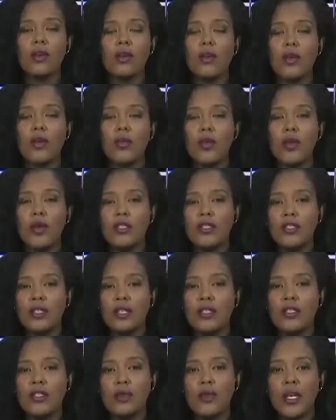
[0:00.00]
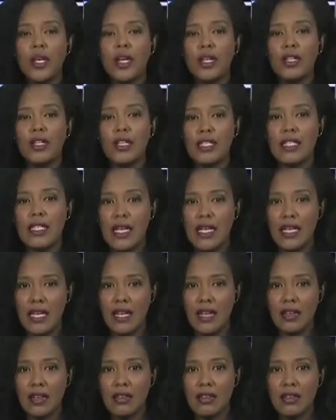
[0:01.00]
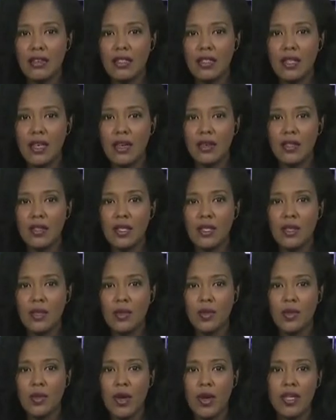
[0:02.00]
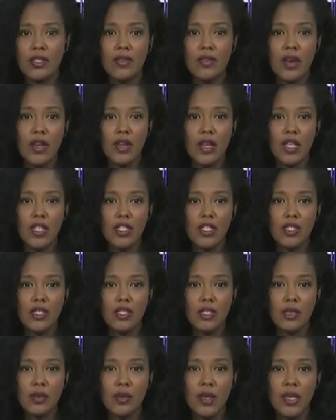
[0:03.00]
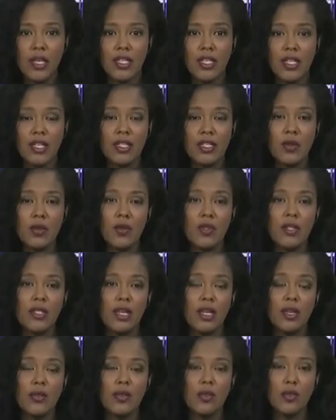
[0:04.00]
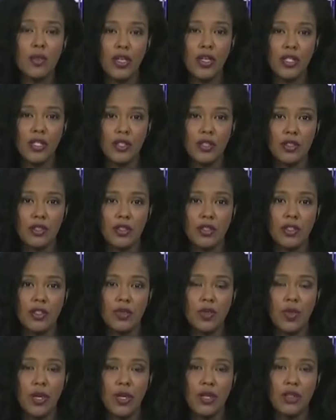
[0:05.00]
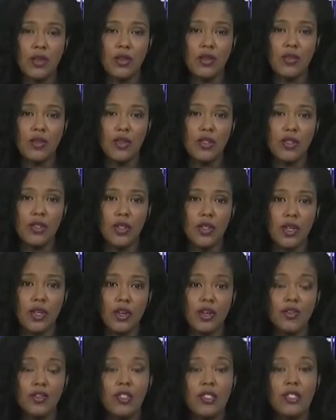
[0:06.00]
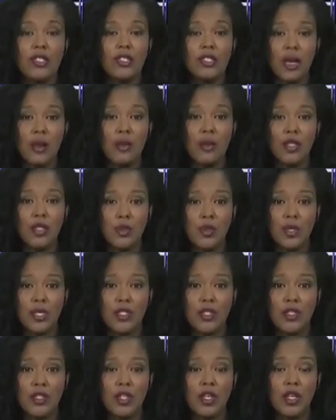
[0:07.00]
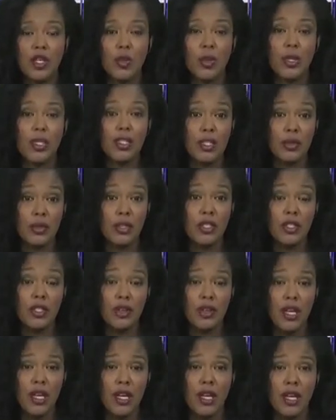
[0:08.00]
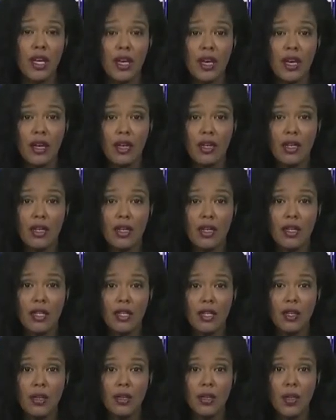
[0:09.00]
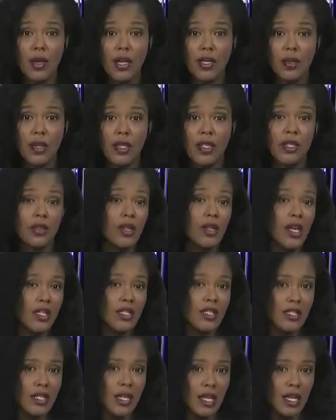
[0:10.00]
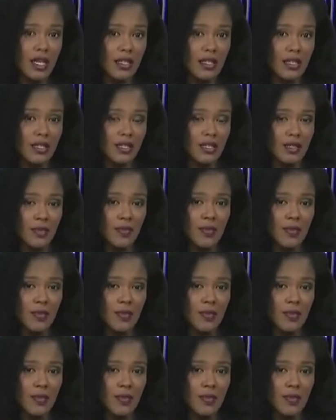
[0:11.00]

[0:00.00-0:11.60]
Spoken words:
Cuban President Miguel Díaz-Canel denounced the human rights violations committed at the Guantanamo prison on the 20th anniversary of its establishment on the Cuban territory illegally occupied by the United States.